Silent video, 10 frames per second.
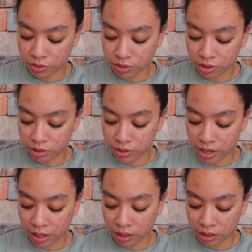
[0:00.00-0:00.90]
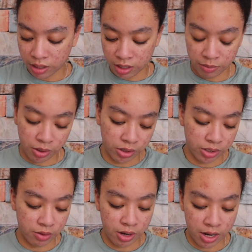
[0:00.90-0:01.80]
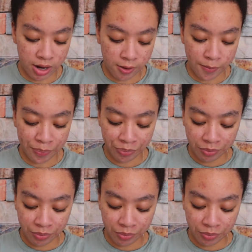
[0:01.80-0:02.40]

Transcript: really doing anything in person right now.